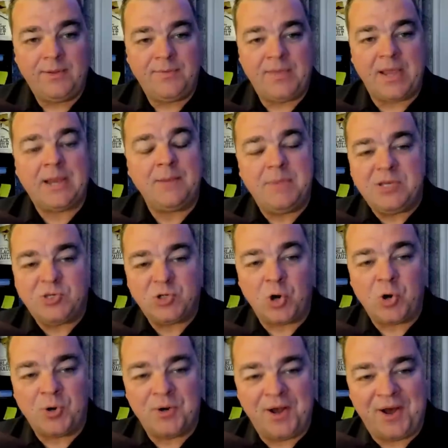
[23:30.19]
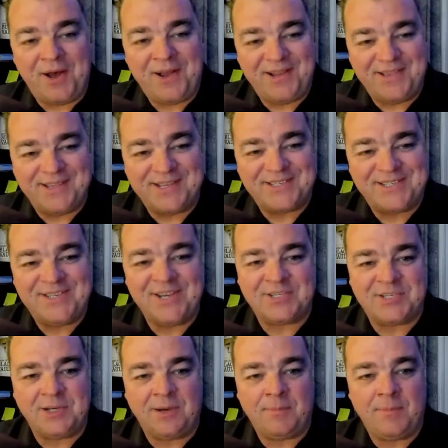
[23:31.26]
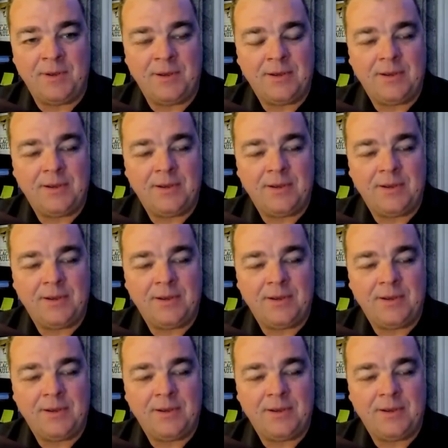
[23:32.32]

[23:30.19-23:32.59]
that can be turned on in this system